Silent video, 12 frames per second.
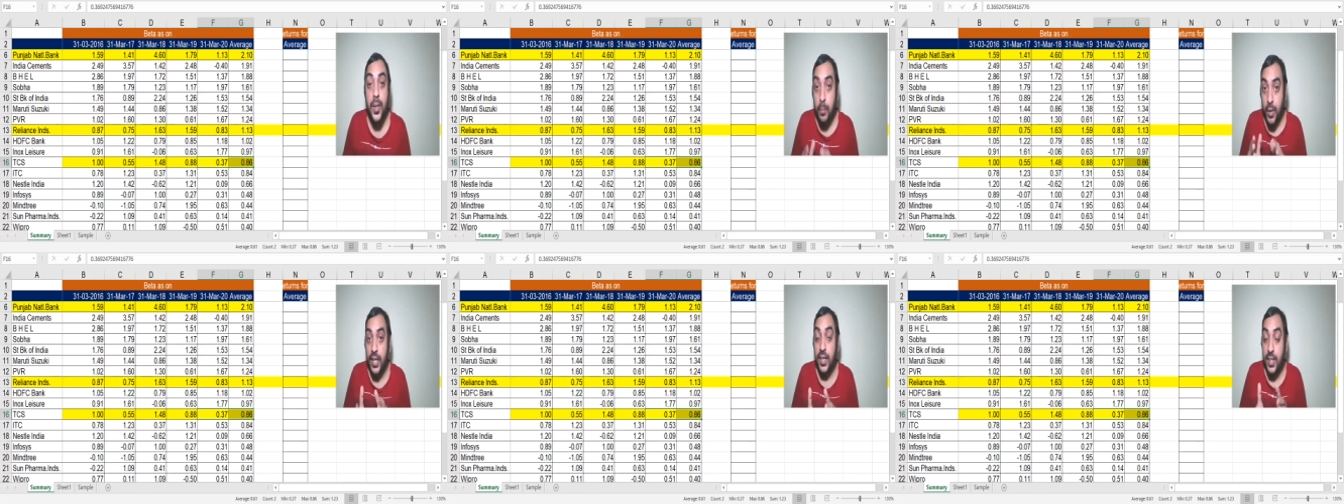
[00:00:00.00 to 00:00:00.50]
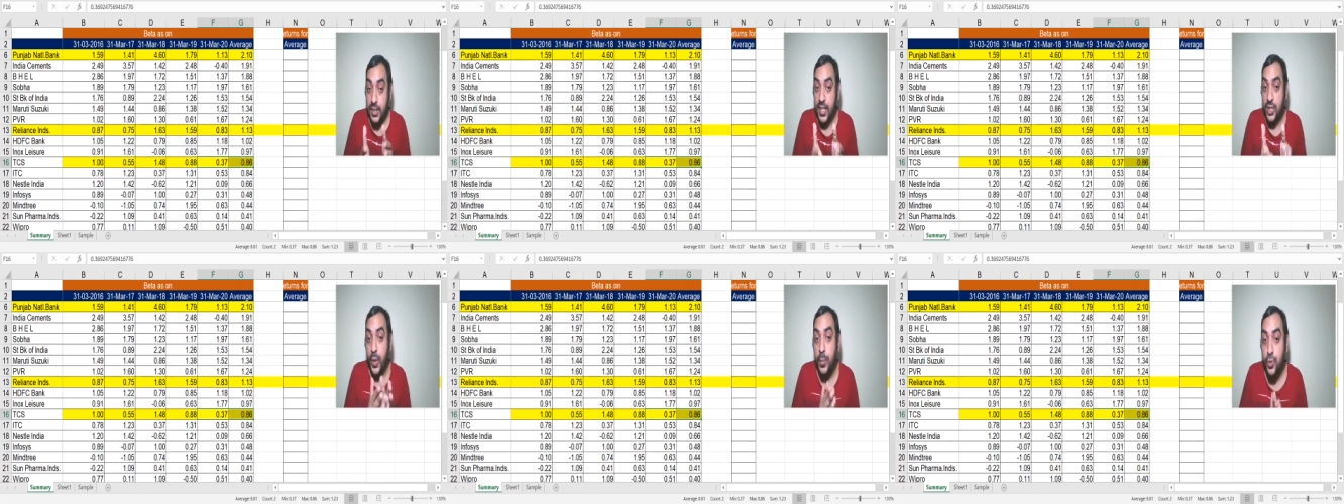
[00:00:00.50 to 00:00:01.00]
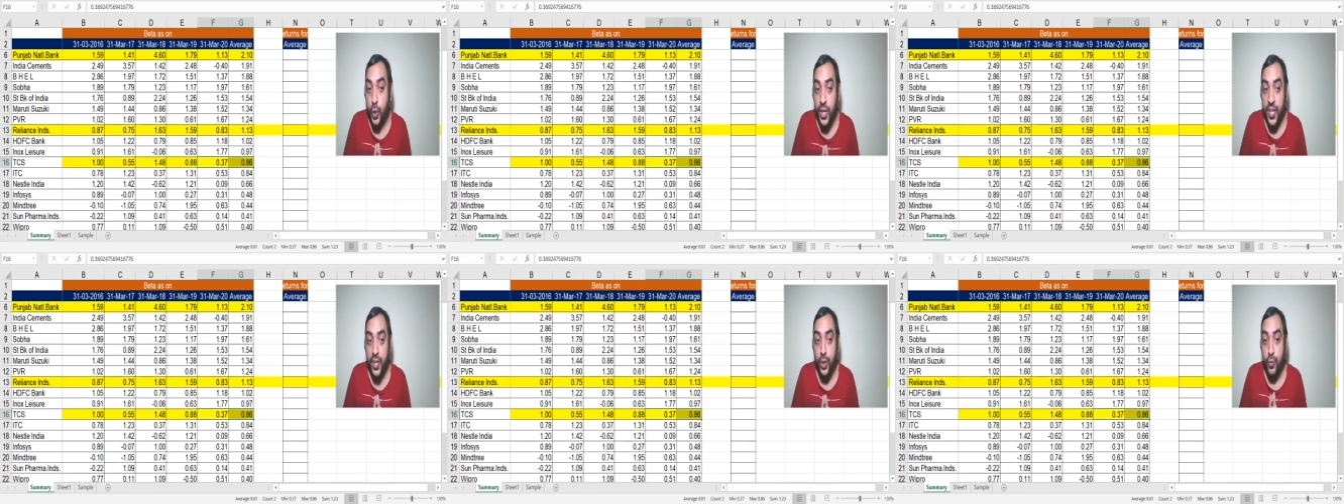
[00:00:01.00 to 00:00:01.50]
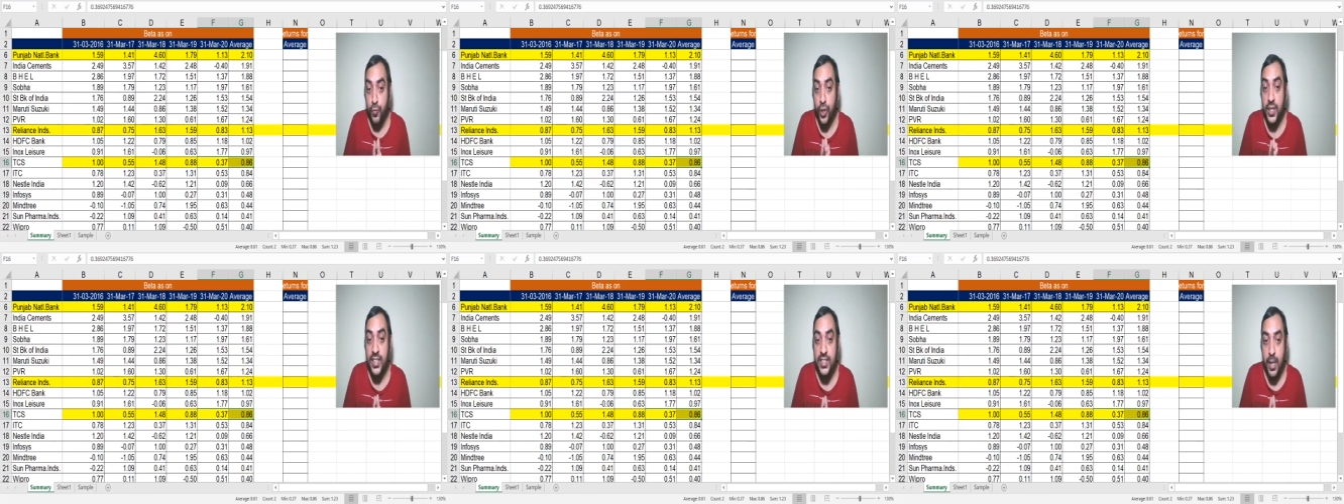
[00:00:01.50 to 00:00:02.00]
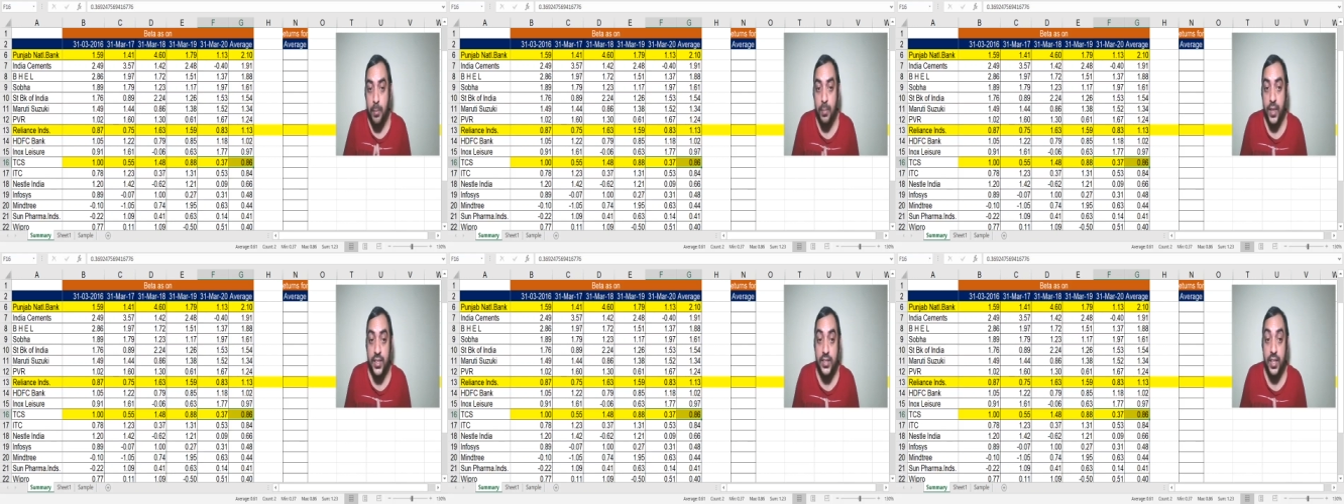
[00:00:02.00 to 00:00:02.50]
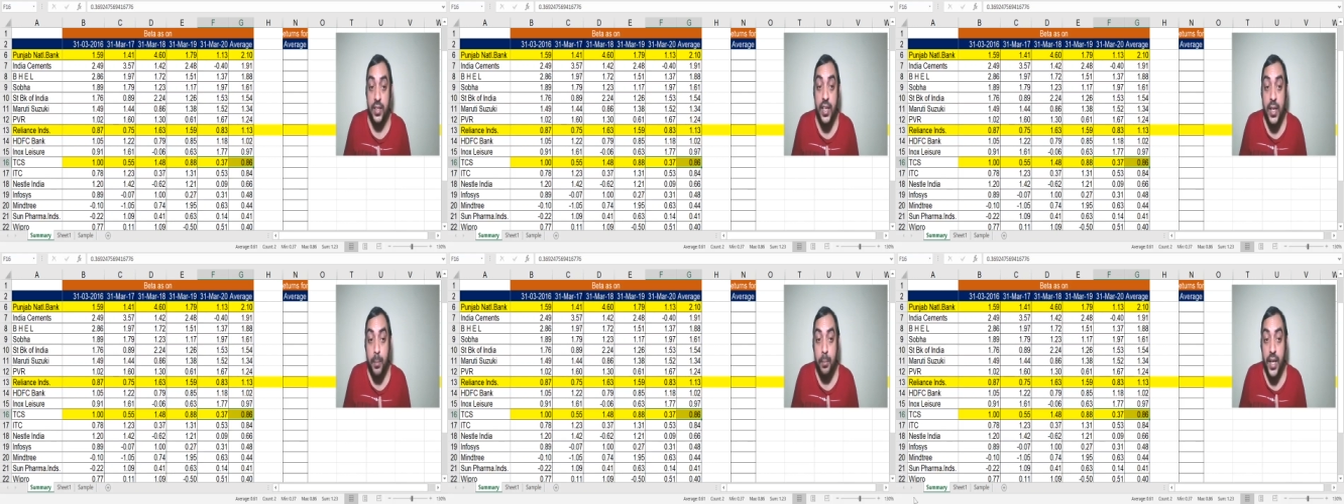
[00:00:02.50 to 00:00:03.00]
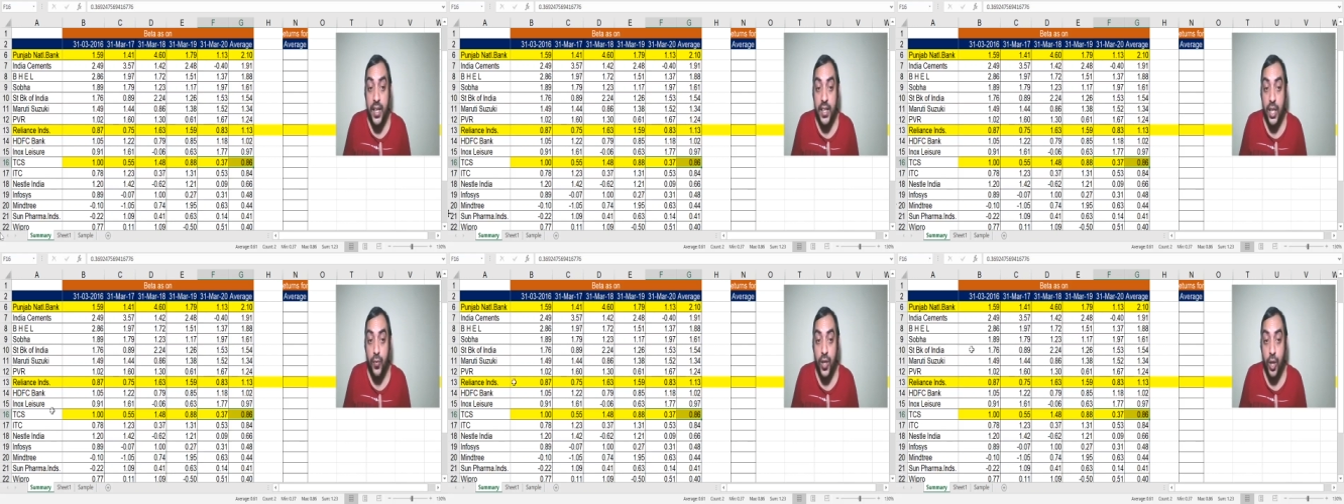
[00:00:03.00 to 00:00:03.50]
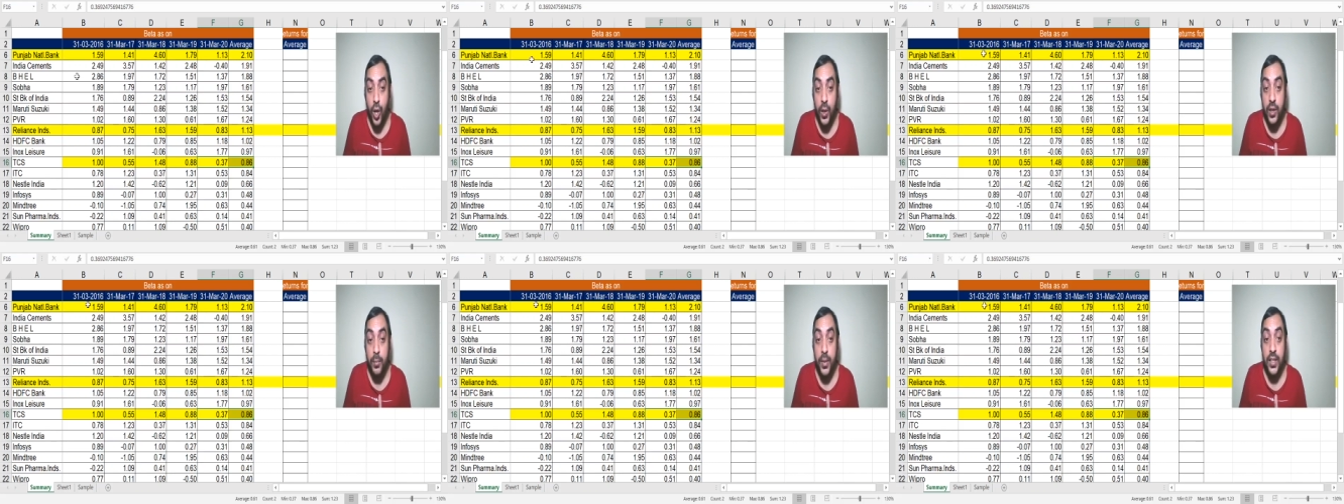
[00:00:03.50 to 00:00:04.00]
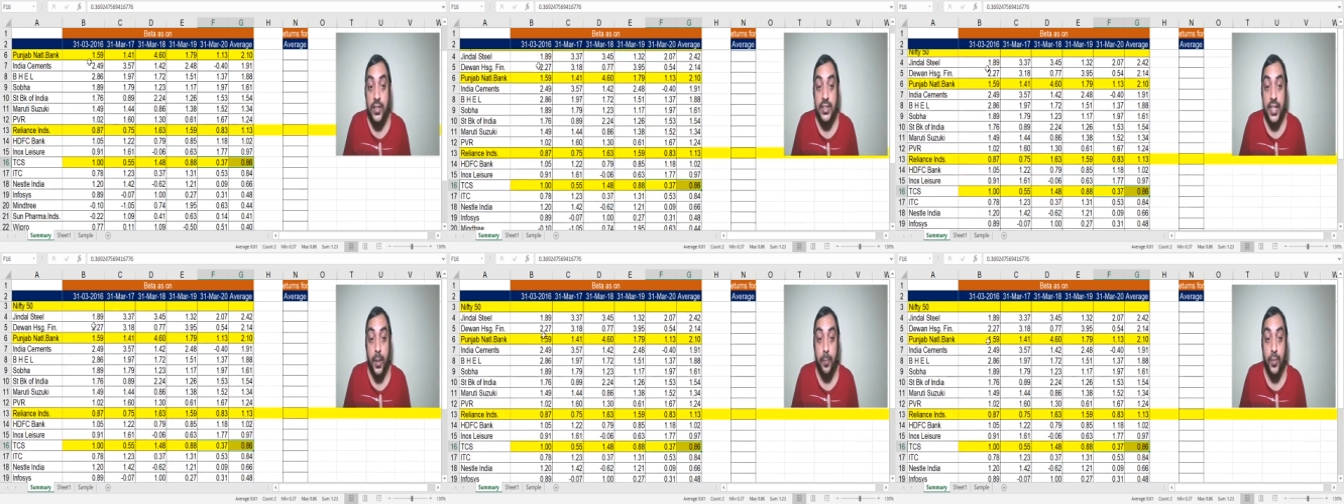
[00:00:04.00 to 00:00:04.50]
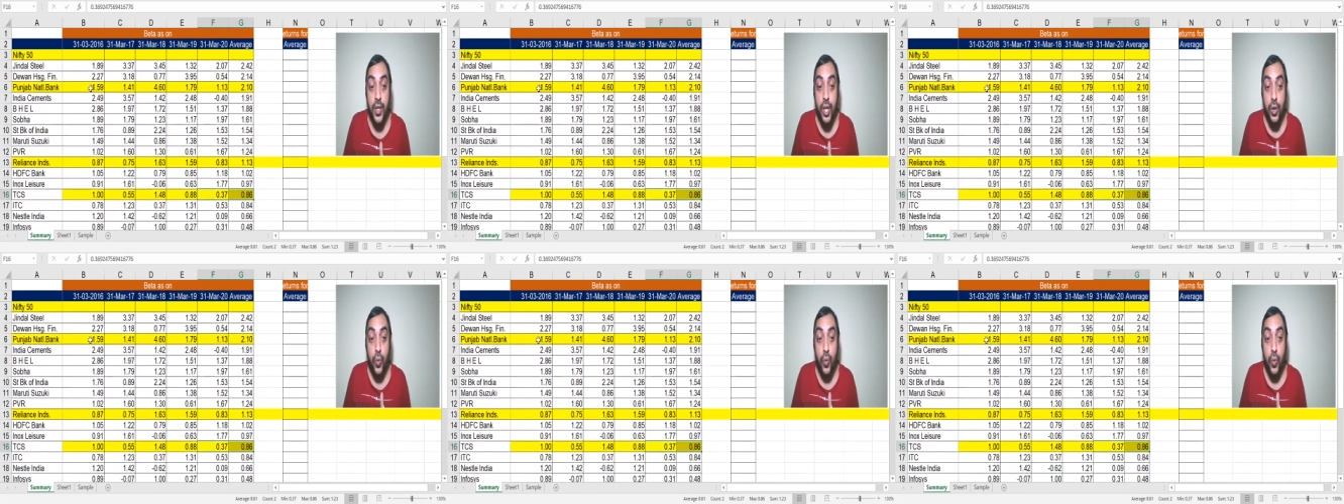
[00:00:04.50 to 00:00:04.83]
But that's why I'm showing it to you for these companies that beta will not remain same.